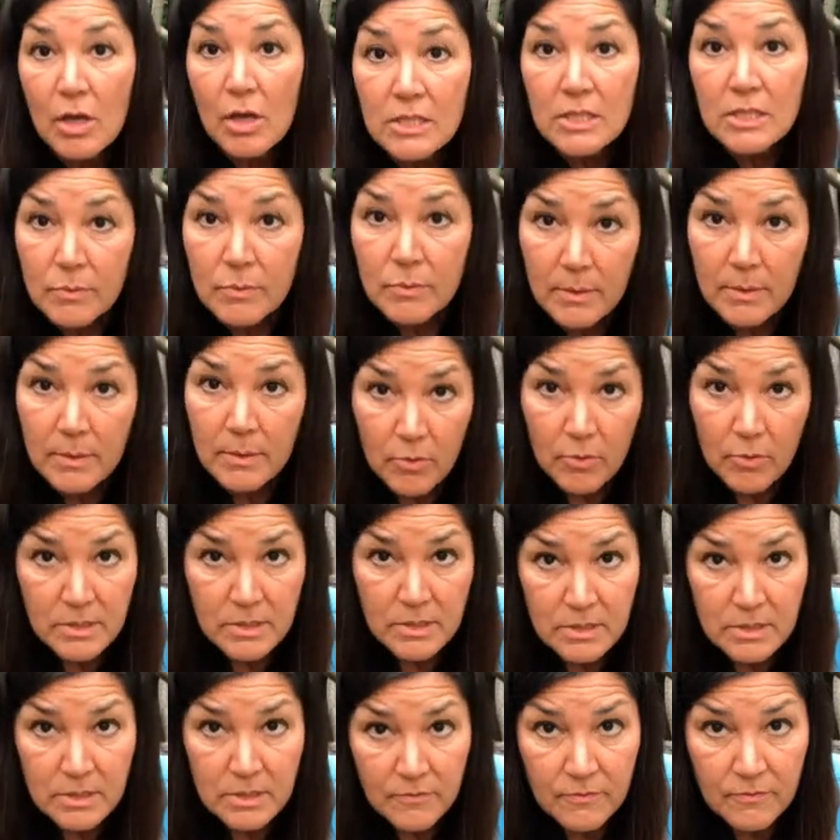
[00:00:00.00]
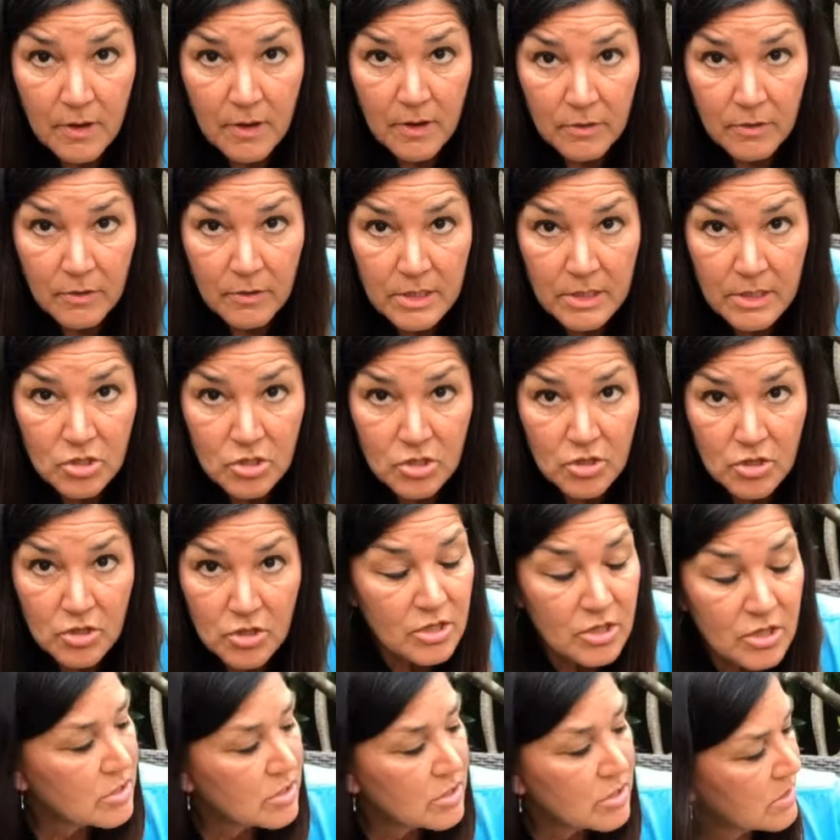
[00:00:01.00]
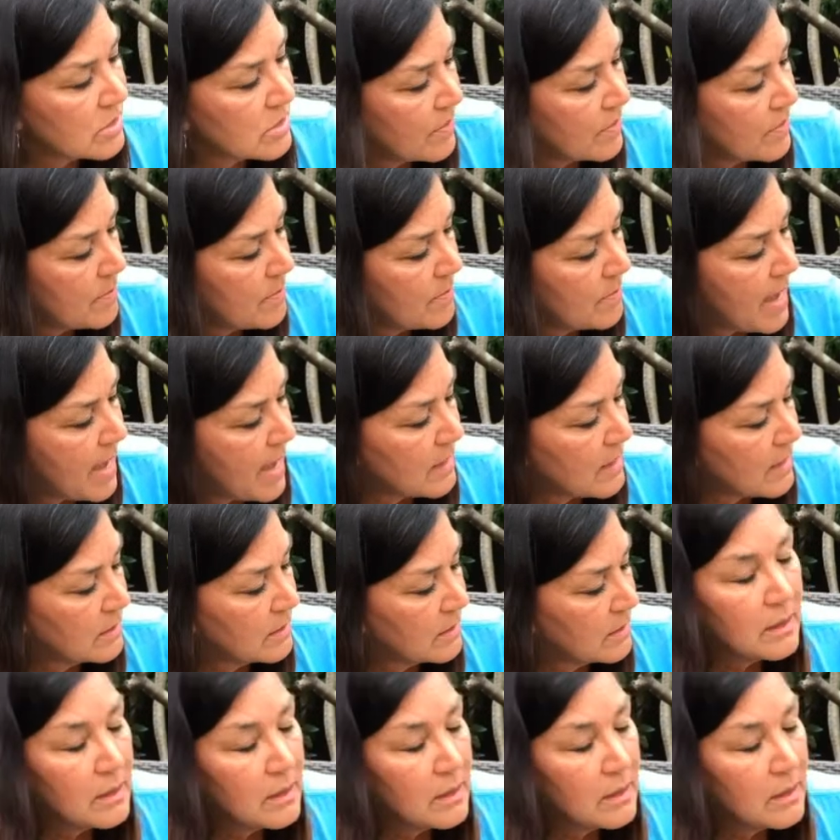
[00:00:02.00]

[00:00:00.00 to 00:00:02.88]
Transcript: It's really important to follow the instructions on the back.